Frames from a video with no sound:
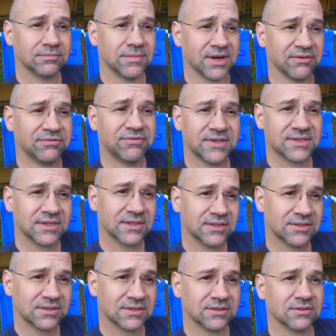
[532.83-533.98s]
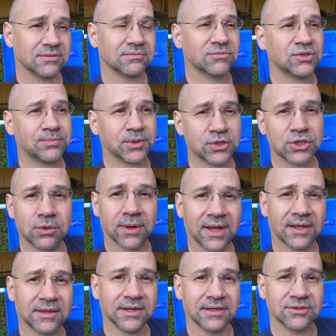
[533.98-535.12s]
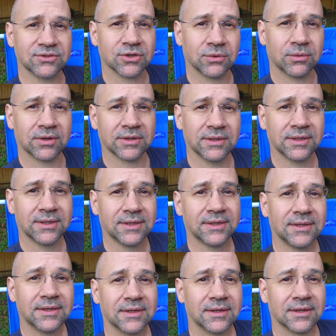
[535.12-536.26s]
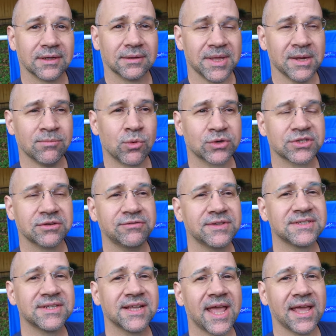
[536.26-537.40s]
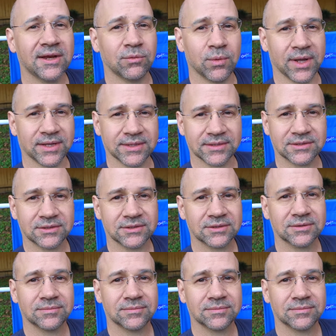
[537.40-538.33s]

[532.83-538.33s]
metaphysics and spirituality and so on, in more sophisticated ways